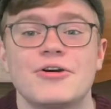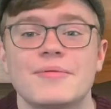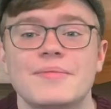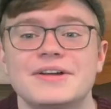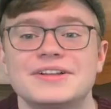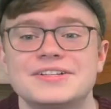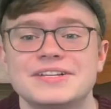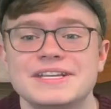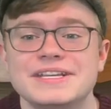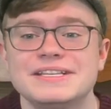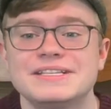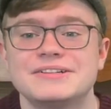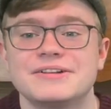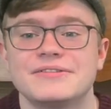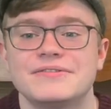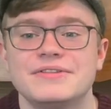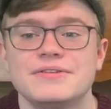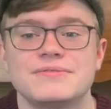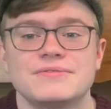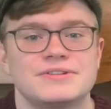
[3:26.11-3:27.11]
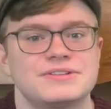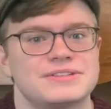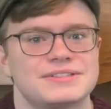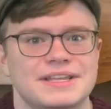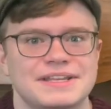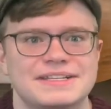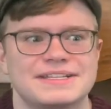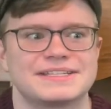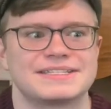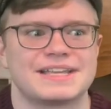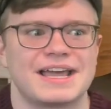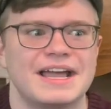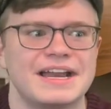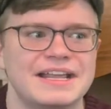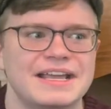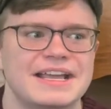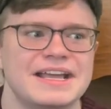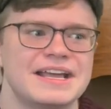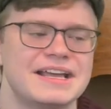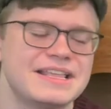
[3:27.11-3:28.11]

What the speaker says: much easier if you could just decide,